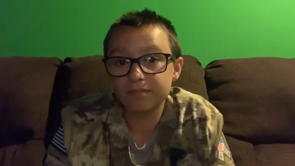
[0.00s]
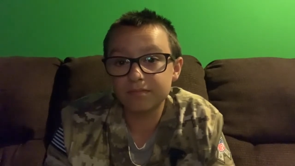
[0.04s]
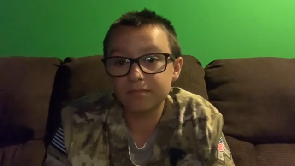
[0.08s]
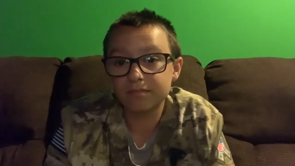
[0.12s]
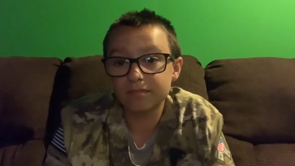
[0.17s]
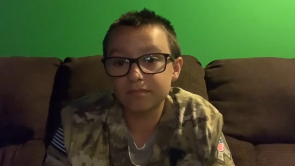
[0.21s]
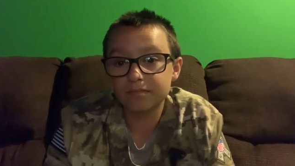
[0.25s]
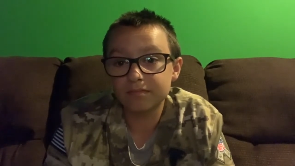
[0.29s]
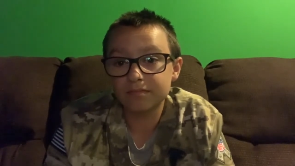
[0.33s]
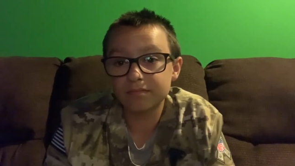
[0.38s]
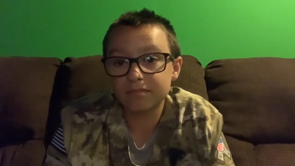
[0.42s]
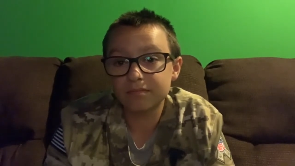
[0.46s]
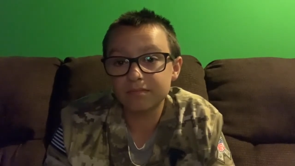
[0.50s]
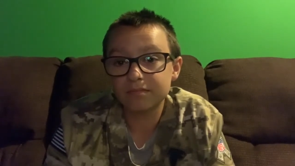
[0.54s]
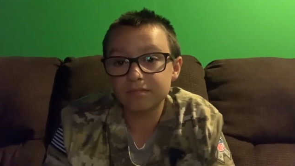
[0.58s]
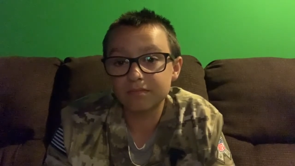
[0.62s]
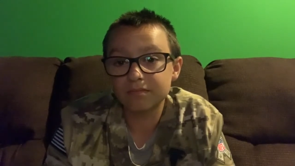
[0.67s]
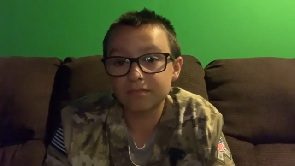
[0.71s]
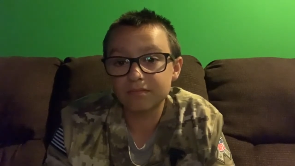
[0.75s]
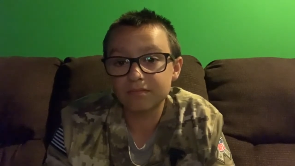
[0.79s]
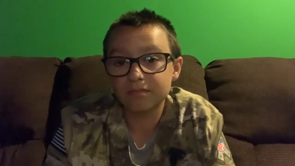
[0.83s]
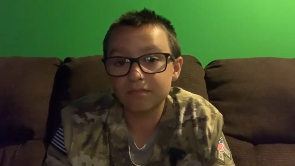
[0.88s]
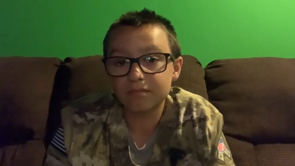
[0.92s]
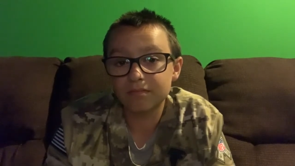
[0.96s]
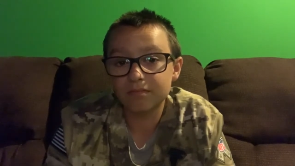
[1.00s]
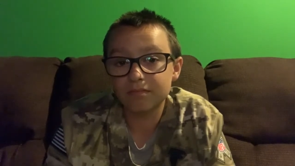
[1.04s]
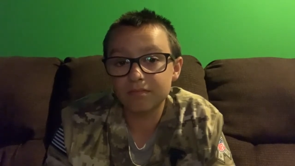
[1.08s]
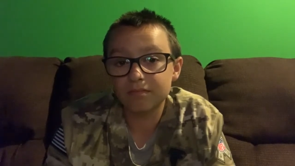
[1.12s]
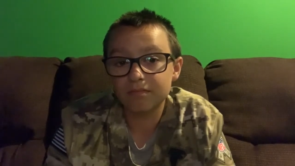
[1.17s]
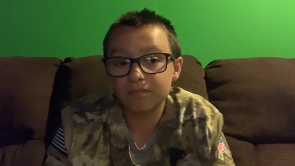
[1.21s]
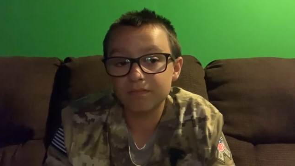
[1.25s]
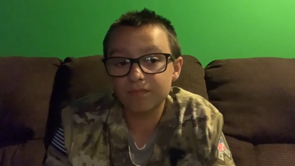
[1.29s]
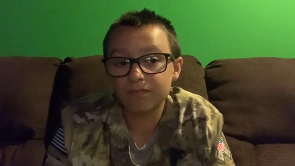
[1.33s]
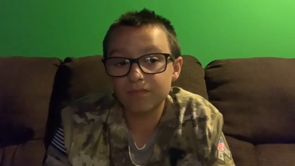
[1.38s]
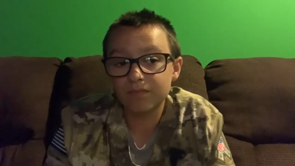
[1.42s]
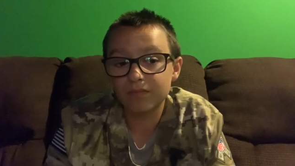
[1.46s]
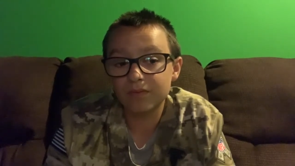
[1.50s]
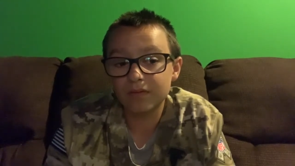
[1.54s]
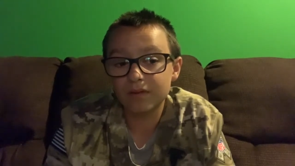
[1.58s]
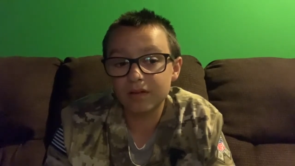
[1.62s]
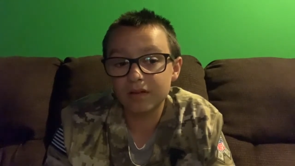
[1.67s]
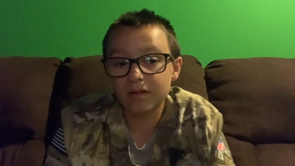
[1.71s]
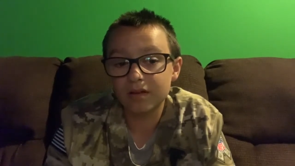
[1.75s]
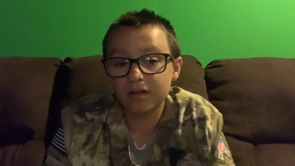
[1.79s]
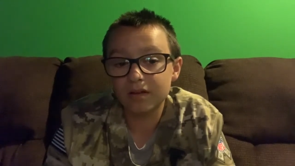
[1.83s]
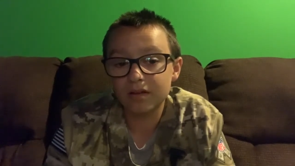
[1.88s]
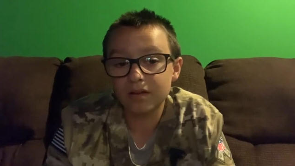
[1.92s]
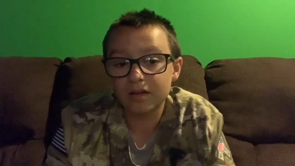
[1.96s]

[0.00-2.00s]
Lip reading: Nobody speaks.